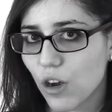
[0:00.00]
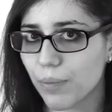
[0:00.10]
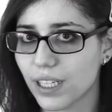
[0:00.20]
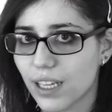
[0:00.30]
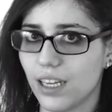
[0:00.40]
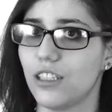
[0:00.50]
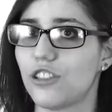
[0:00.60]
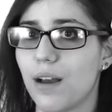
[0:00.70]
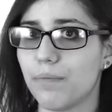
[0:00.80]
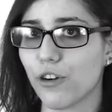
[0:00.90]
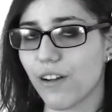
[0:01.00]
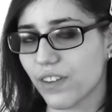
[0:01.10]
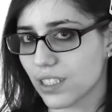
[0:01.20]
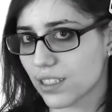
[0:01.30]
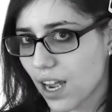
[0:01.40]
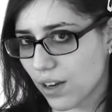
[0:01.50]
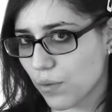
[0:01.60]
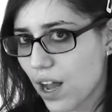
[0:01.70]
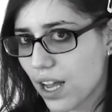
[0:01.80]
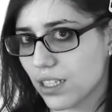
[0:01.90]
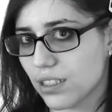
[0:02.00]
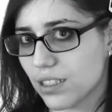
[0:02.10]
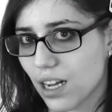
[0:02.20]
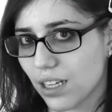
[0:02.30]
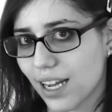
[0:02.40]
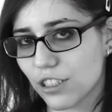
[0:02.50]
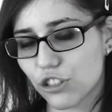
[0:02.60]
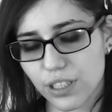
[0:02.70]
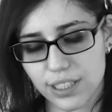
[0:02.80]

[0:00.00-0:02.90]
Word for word: hoping to get a job graphic design wise. Uh, not sure